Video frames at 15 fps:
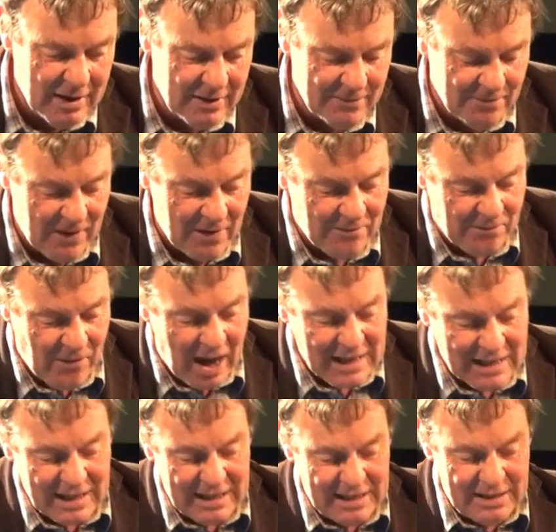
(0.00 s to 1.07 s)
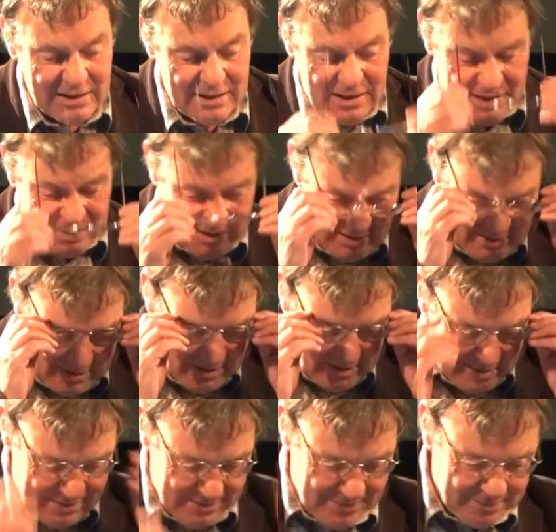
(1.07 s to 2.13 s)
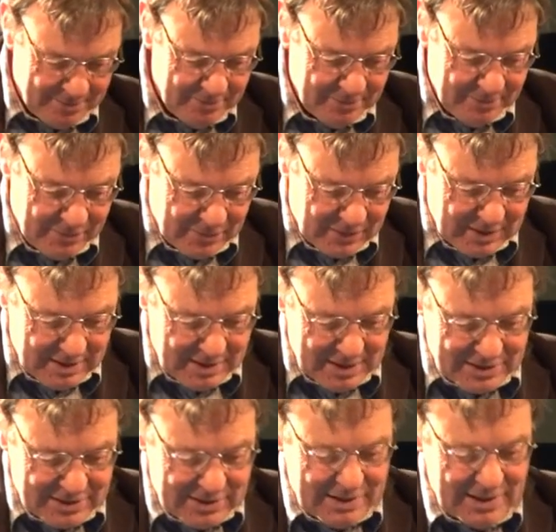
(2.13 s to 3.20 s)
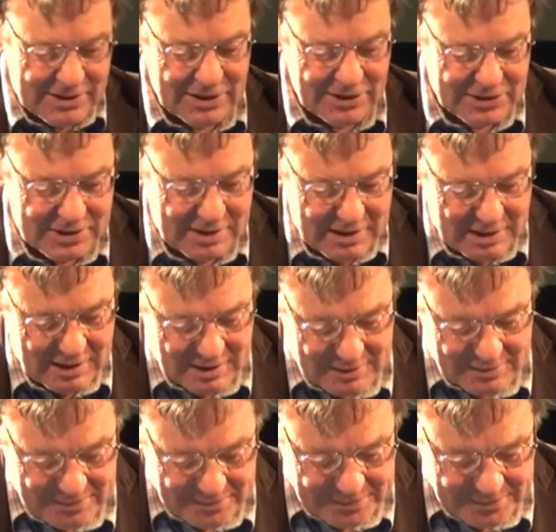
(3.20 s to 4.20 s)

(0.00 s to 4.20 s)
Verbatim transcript: And, and finally, uh, this, this is uh,